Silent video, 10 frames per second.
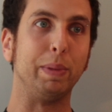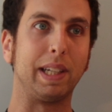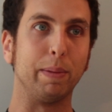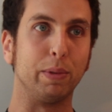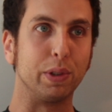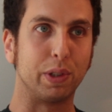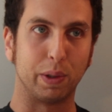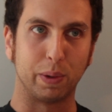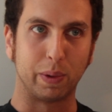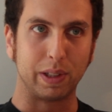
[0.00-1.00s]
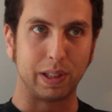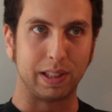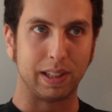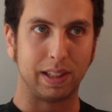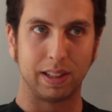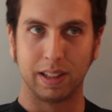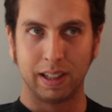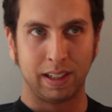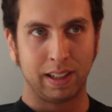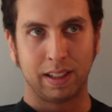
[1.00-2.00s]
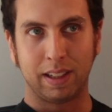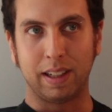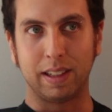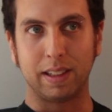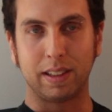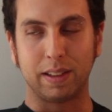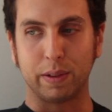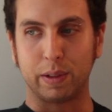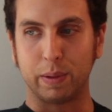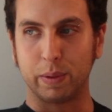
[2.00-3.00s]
Kimmel Show where she said, she